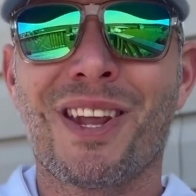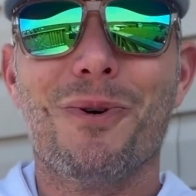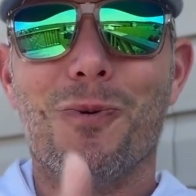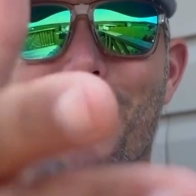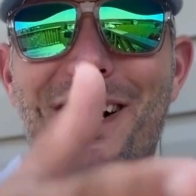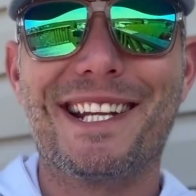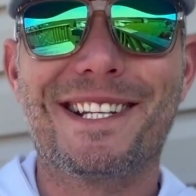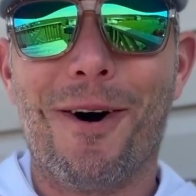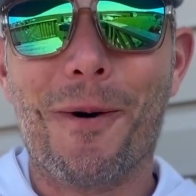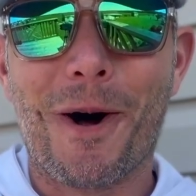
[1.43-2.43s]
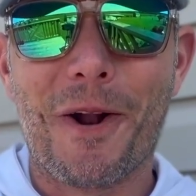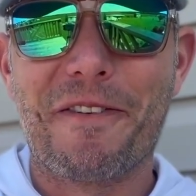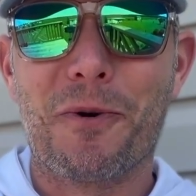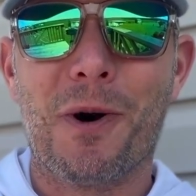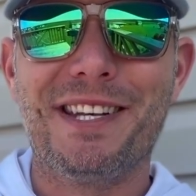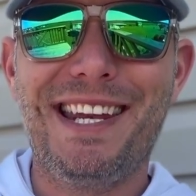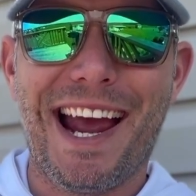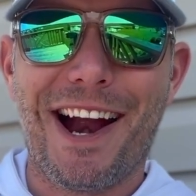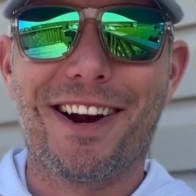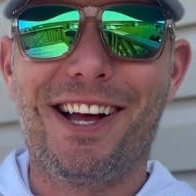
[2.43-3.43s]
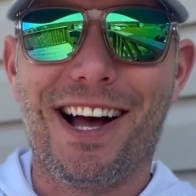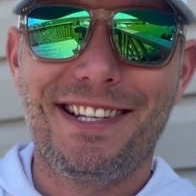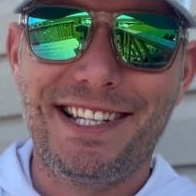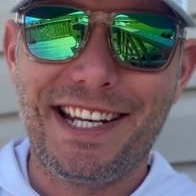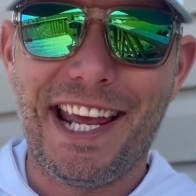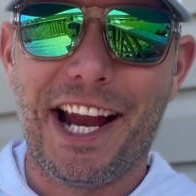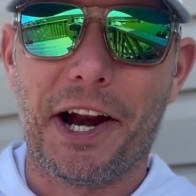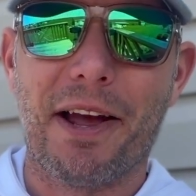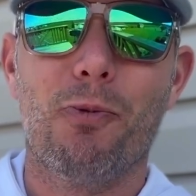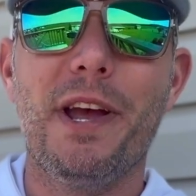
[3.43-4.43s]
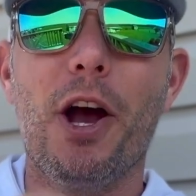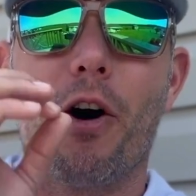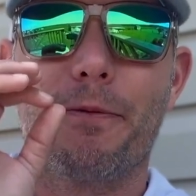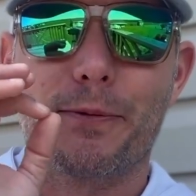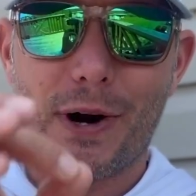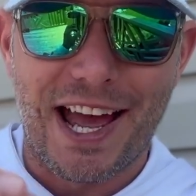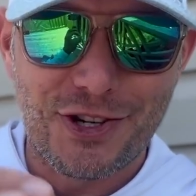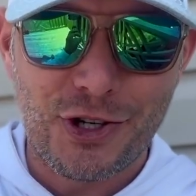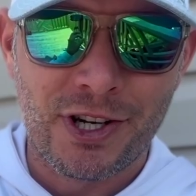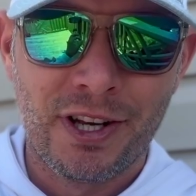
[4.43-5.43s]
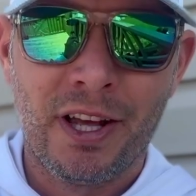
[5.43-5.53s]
What is going on, everyone? Derek Hudson here, and we are fresh